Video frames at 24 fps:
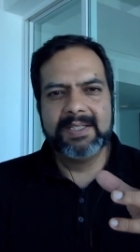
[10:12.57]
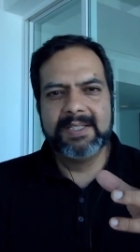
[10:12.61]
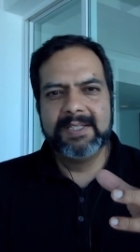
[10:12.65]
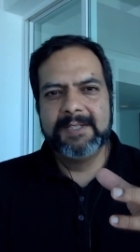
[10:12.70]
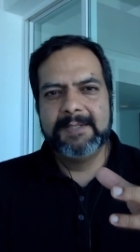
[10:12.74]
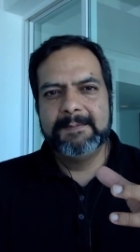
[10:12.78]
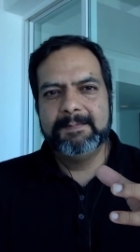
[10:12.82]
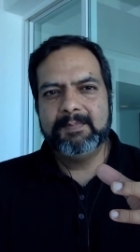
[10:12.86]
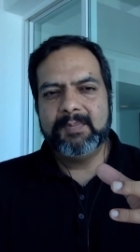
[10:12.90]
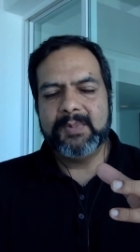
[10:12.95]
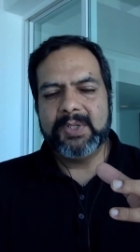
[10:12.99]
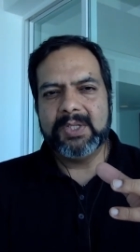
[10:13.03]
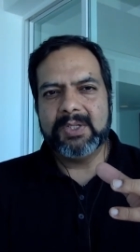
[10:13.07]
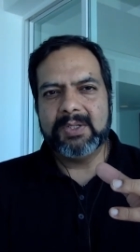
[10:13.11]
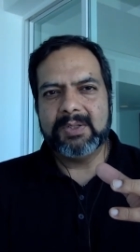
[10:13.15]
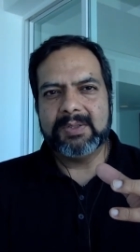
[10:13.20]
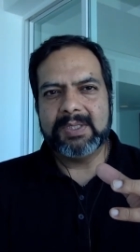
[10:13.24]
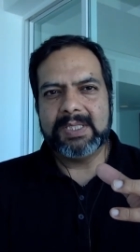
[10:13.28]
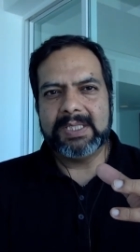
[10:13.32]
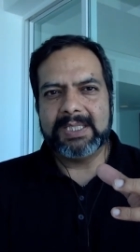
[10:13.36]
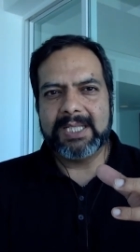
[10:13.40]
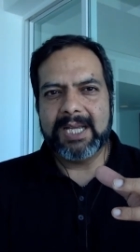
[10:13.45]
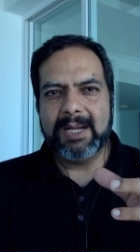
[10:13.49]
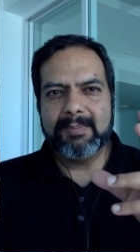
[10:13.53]

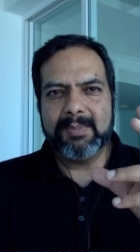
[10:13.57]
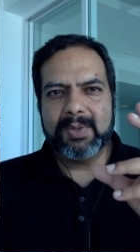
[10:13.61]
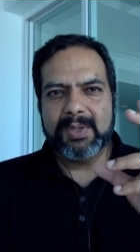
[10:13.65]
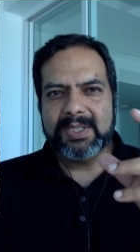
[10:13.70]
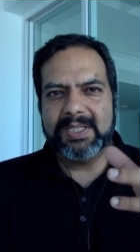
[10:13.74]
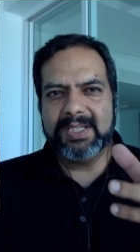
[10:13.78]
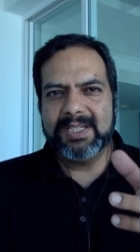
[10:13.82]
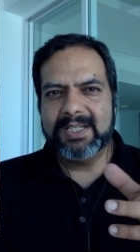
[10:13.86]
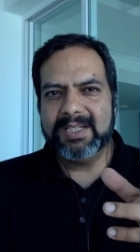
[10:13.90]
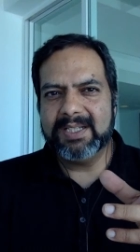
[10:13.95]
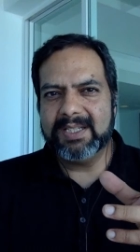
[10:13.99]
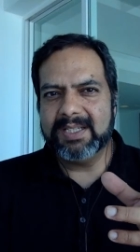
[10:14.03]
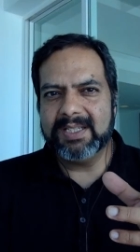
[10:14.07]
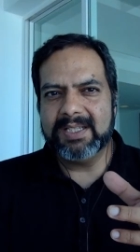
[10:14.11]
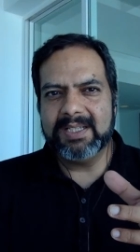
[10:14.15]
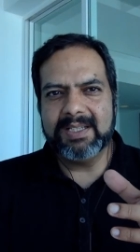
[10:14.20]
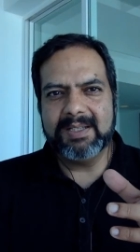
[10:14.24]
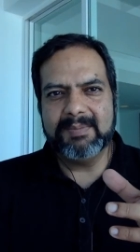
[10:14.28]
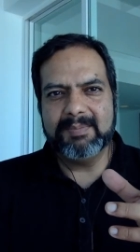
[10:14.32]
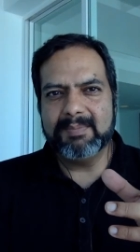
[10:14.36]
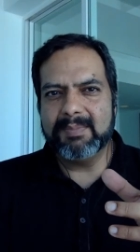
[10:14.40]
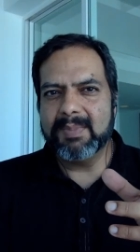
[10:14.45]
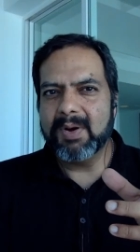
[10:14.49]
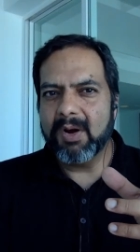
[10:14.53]
Lamborghini
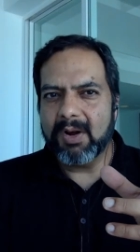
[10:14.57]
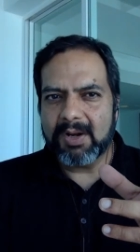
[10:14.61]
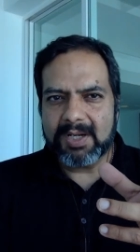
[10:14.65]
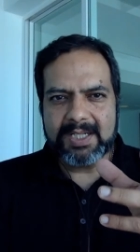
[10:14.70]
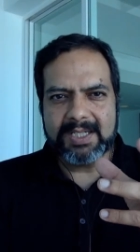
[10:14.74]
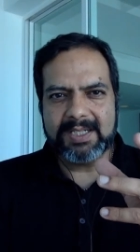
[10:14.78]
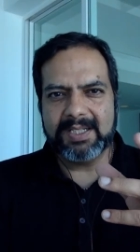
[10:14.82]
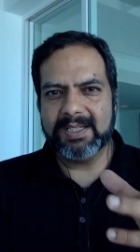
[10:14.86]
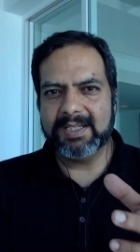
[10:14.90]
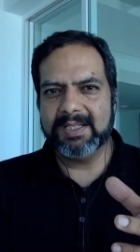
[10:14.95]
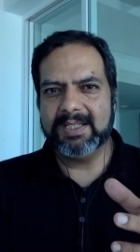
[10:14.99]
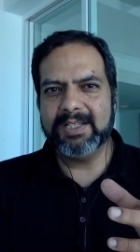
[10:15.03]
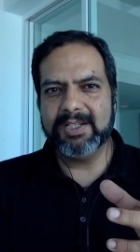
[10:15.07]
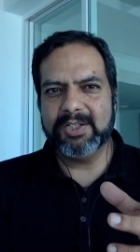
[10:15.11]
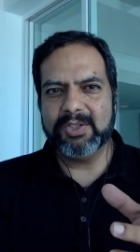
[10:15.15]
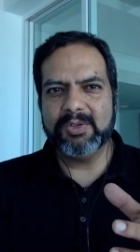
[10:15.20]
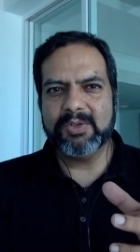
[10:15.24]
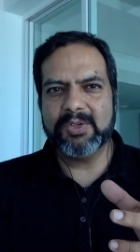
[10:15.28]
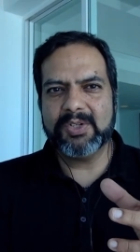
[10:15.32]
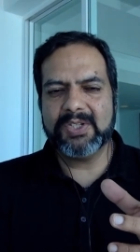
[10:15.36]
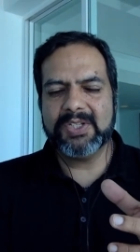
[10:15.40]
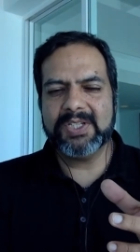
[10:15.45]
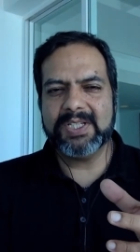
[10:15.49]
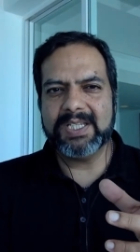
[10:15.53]
marketing that you
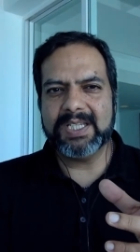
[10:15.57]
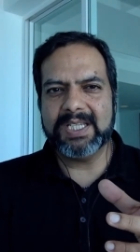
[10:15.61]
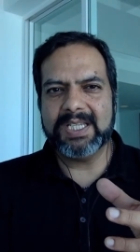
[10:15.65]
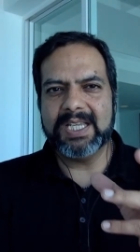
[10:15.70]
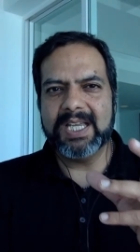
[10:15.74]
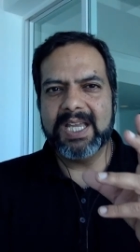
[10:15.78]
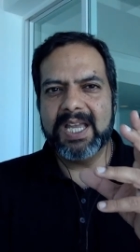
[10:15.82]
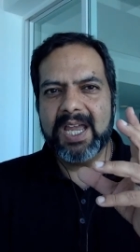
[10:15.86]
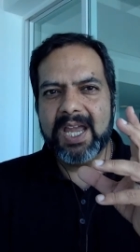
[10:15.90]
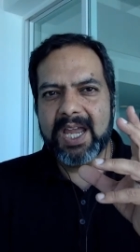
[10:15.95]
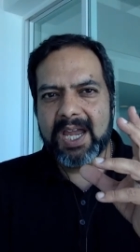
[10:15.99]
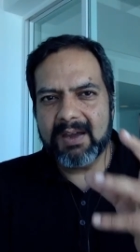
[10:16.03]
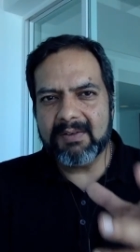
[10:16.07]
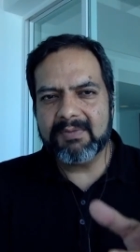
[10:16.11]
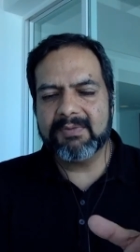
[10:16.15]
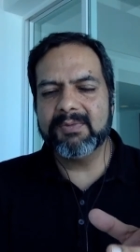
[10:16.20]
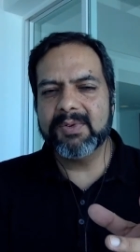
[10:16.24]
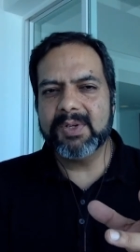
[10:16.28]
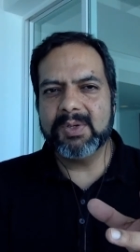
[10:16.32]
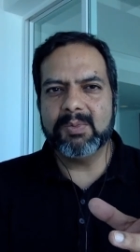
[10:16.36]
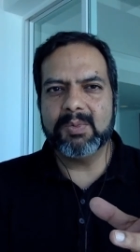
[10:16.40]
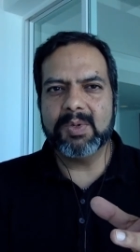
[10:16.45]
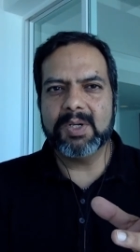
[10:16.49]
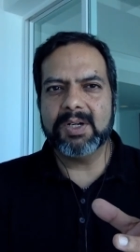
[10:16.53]
see
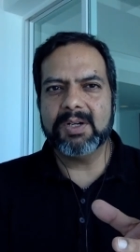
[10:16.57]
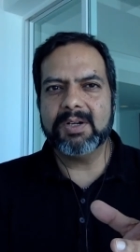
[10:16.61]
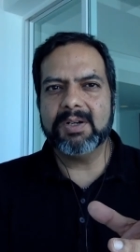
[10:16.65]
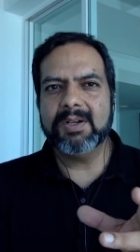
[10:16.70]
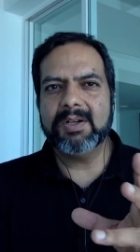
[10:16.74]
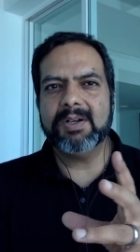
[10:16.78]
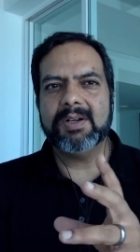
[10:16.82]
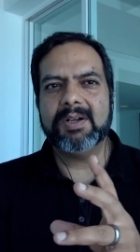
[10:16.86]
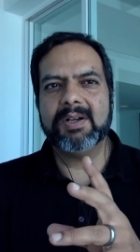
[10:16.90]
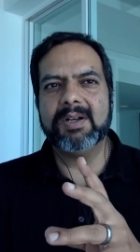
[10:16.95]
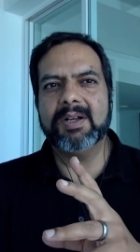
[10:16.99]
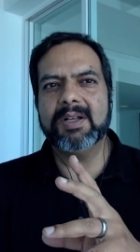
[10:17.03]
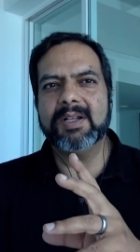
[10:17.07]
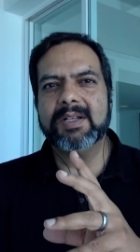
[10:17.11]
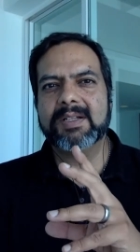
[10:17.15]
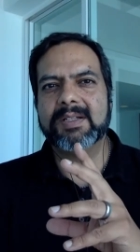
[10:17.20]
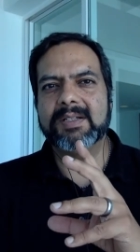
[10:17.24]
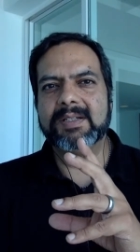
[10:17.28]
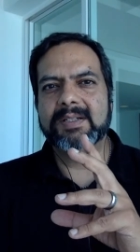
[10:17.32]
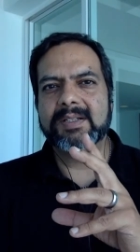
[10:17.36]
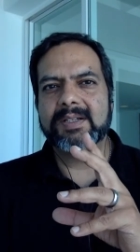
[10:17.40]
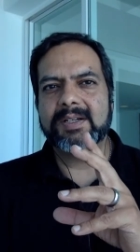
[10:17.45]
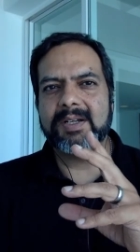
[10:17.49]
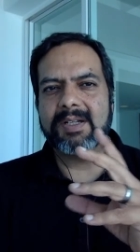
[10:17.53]
everywhere
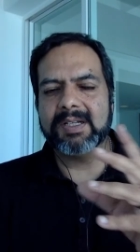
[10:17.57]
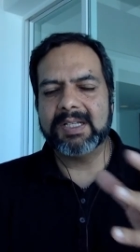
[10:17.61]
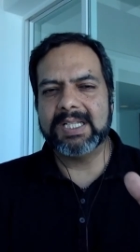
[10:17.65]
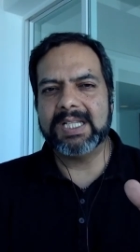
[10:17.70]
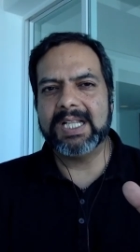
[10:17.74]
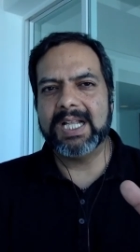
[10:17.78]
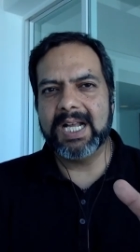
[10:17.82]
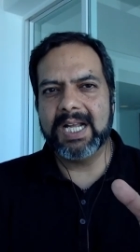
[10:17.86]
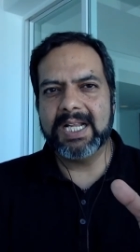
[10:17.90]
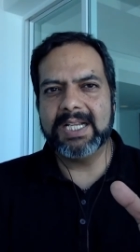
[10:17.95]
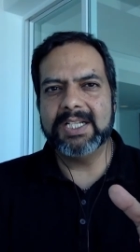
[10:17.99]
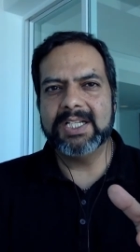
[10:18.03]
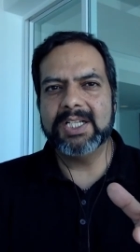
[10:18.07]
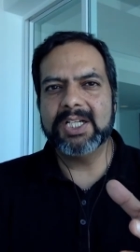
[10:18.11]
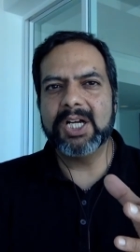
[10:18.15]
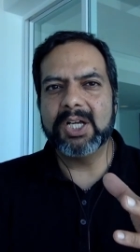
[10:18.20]
online.